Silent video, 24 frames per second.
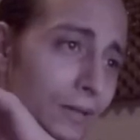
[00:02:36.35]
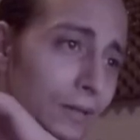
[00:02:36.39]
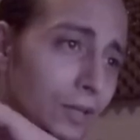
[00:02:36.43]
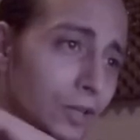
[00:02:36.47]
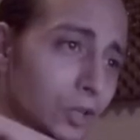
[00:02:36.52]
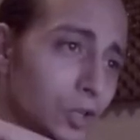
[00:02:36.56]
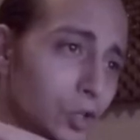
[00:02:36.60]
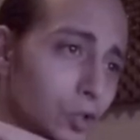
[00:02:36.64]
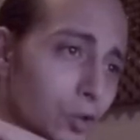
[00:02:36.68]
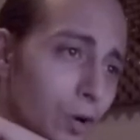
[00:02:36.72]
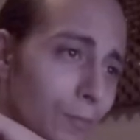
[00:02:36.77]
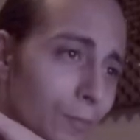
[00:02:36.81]
The
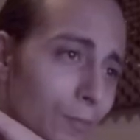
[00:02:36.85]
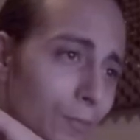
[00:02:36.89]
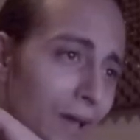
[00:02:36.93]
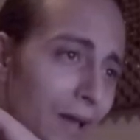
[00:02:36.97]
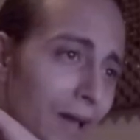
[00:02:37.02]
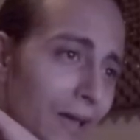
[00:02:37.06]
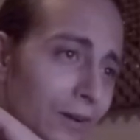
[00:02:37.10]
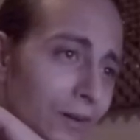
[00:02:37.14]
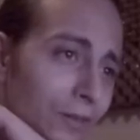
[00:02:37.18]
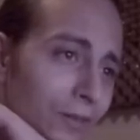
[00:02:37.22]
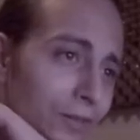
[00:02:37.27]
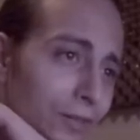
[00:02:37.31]
drum
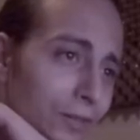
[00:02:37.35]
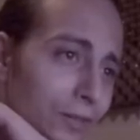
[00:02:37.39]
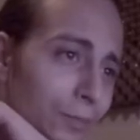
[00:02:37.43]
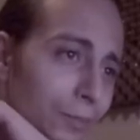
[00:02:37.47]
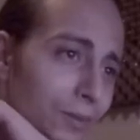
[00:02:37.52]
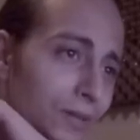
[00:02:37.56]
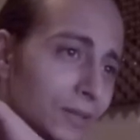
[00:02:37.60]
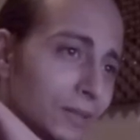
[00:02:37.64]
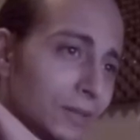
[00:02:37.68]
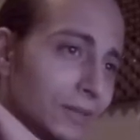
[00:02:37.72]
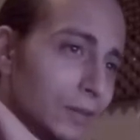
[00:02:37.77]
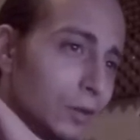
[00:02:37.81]
pattern could
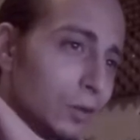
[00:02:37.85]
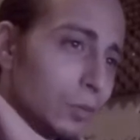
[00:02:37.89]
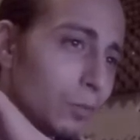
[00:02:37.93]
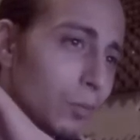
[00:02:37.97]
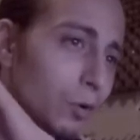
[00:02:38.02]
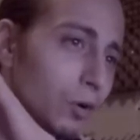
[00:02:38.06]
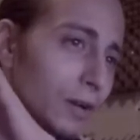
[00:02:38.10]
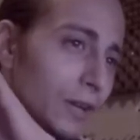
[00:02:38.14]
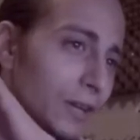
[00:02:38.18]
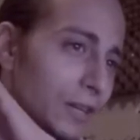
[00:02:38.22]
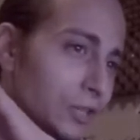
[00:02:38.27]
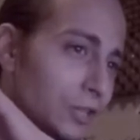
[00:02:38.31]
be a little
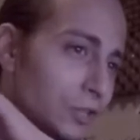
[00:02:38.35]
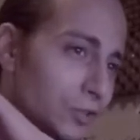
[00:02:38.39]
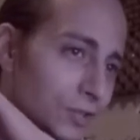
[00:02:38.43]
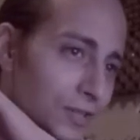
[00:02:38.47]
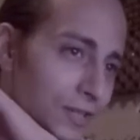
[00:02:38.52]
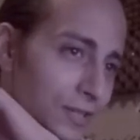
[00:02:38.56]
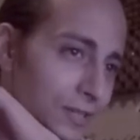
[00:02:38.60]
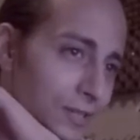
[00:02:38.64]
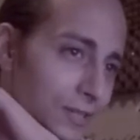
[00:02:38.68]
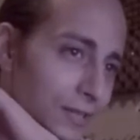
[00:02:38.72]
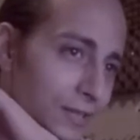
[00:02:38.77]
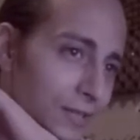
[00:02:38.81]
more
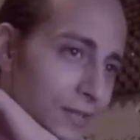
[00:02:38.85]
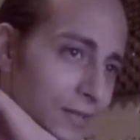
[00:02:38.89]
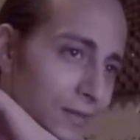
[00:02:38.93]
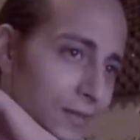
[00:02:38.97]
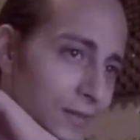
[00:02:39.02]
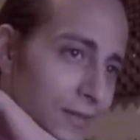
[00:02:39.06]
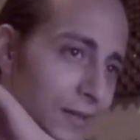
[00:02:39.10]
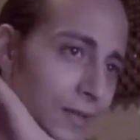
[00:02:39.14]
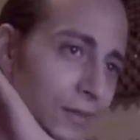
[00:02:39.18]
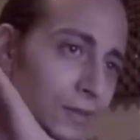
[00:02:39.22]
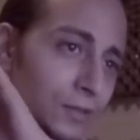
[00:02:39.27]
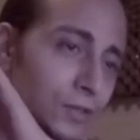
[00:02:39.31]
interesting
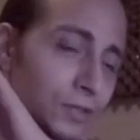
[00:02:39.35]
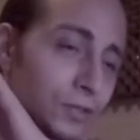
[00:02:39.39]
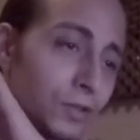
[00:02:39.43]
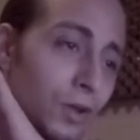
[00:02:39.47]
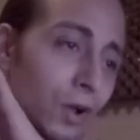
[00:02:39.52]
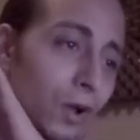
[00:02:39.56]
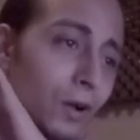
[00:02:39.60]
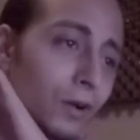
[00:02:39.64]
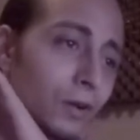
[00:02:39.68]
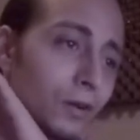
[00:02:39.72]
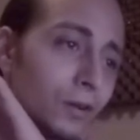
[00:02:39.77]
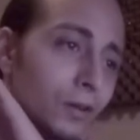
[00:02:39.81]
and the
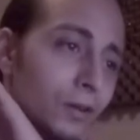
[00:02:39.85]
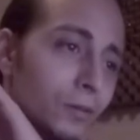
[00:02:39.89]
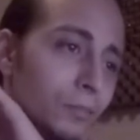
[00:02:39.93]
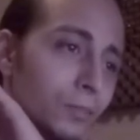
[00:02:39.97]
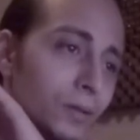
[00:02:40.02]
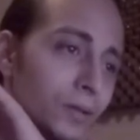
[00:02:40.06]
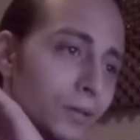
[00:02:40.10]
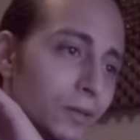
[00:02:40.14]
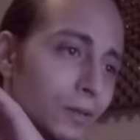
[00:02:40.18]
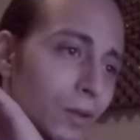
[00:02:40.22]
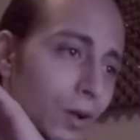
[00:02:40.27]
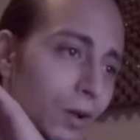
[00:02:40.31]
song could
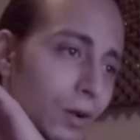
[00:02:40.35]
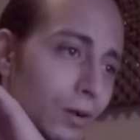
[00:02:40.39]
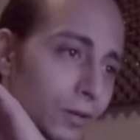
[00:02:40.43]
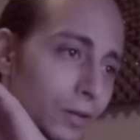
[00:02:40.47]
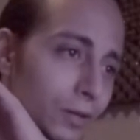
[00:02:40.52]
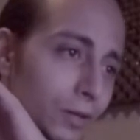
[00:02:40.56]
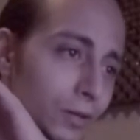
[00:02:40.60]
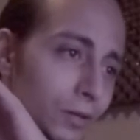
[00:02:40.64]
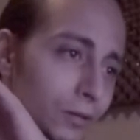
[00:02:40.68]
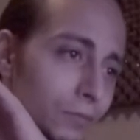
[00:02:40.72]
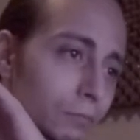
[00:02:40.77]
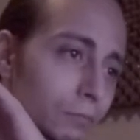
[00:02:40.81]
be longer.